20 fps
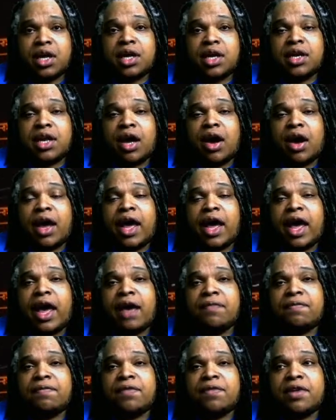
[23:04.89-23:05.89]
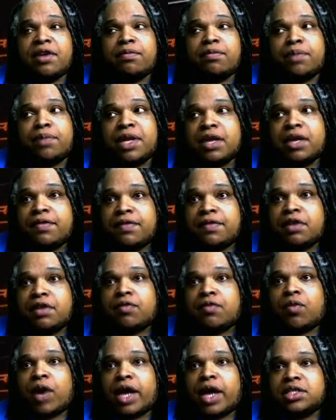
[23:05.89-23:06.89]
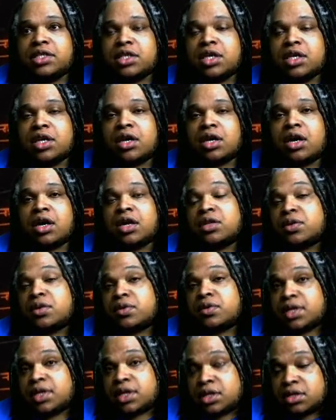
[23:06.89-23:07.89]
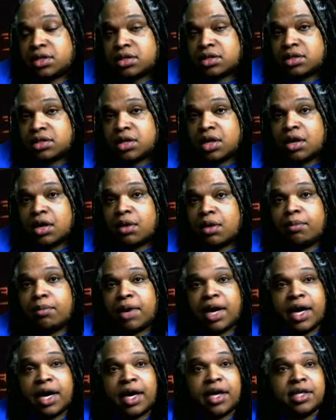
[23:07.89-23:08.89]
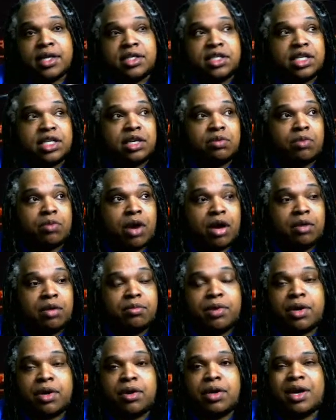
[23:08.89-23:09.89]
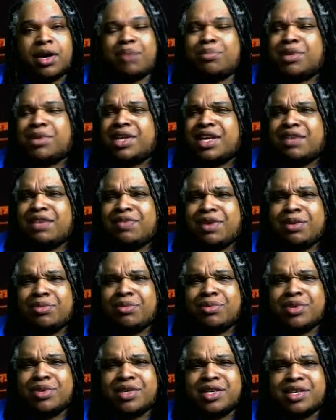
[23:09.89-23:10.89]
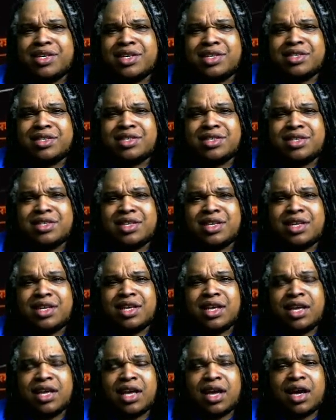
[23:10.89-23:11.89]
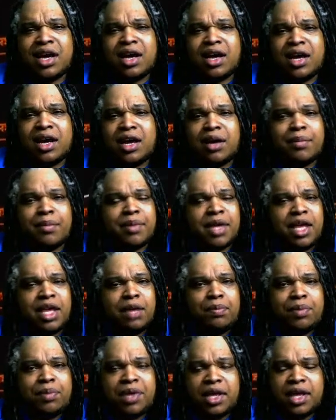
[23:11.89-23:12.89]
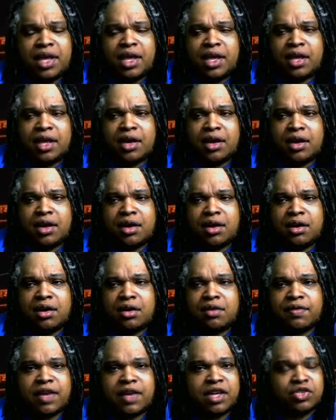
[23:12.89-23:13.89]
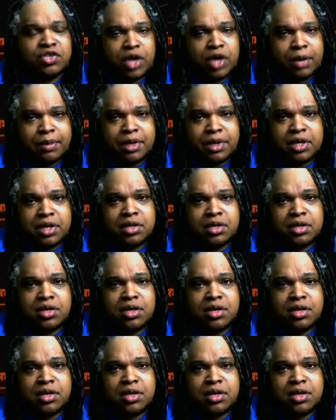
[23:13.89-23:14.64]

Now I have the benefit of watching other things by Gene Roddenberry. I believe he was EP of Andromeda.